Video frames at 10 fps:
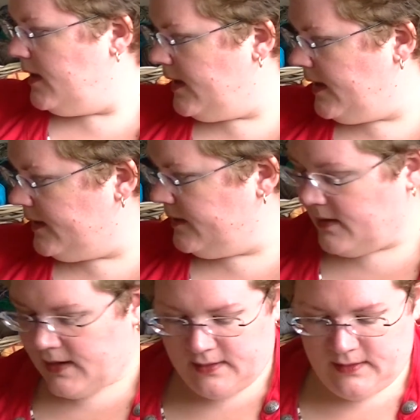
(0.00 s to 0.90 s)
and
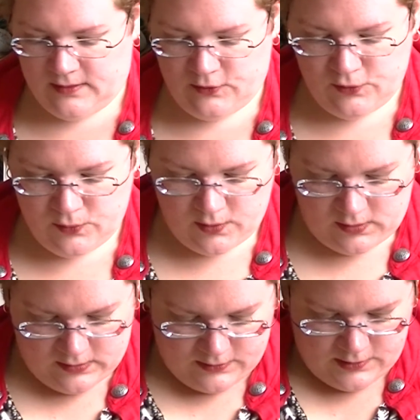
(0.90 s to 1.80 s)
I needed two
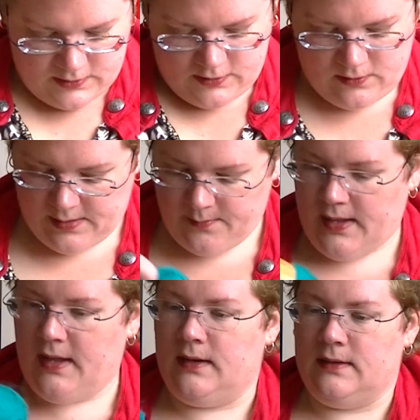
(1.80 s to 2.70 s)
colors so I'm
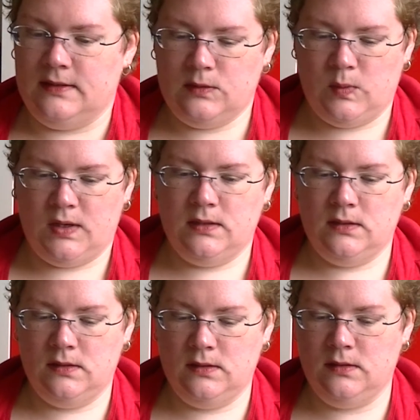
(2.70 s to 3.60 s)
adding this one
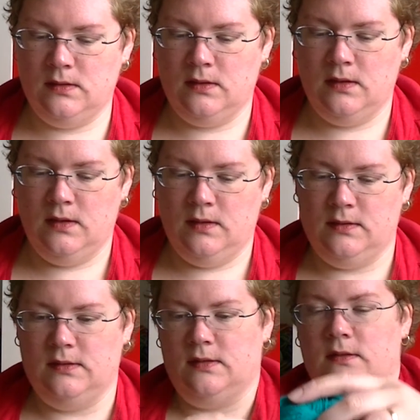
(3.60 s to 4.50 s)
this